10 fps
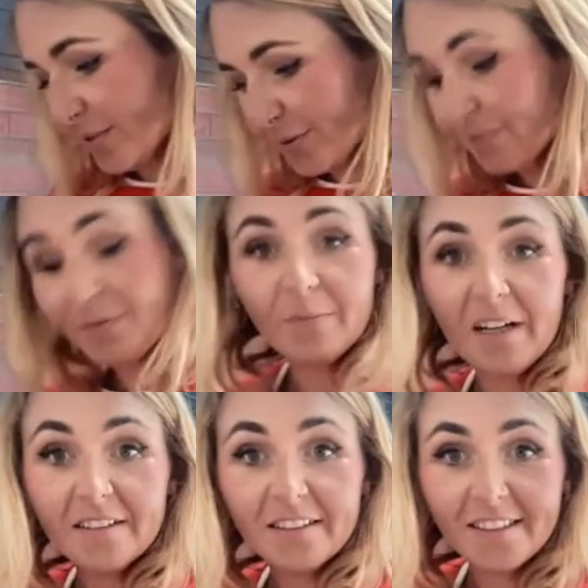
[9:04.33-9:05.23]
It was from
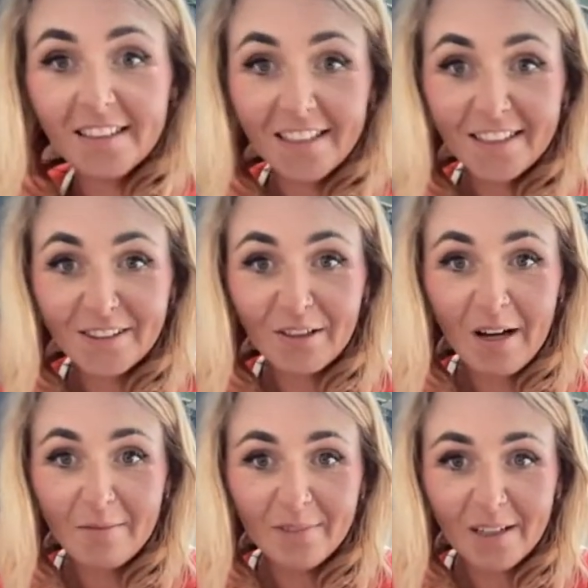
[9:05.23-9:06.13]
Aldi earlier, so
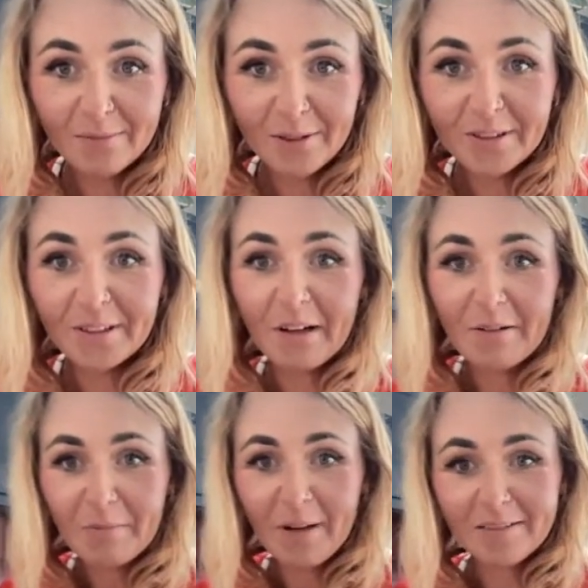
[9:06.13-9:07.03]
I'm doing all right
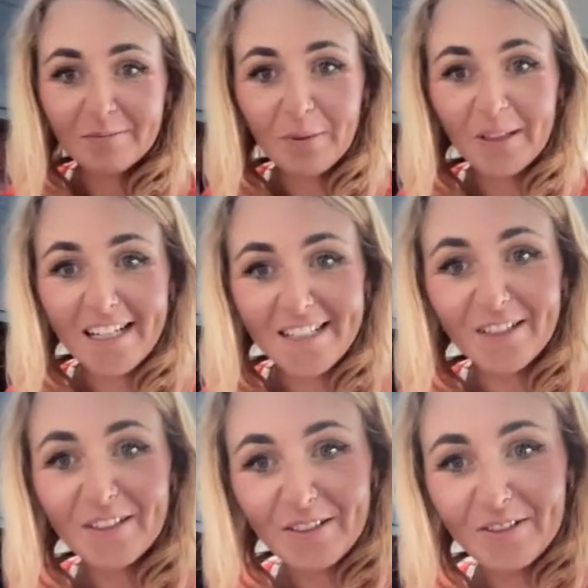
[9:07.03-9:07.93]
with mine. But yes,
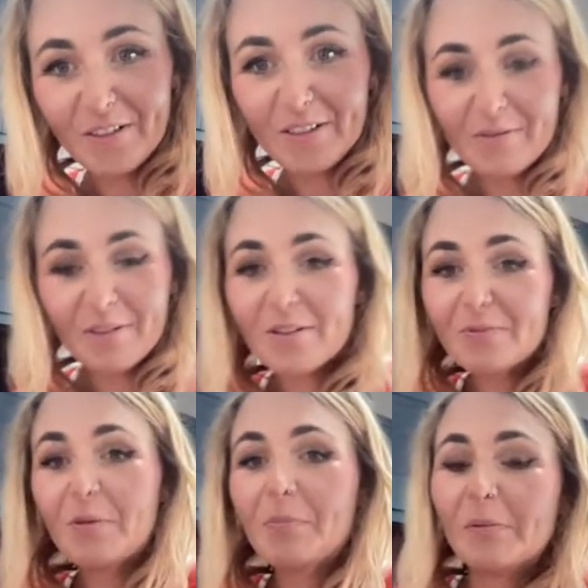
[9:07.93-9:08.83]
yours will
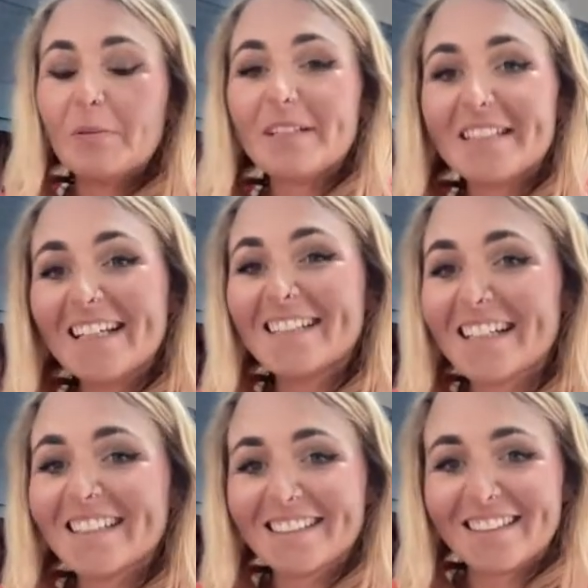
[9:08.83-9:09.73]
probably taste
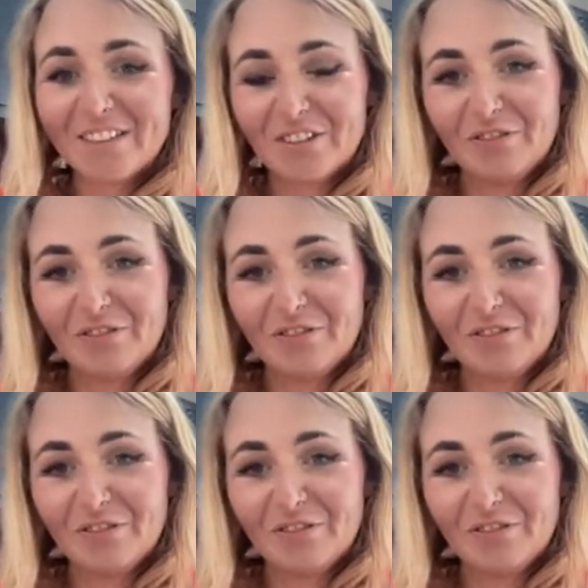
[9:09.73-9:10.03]
nicer.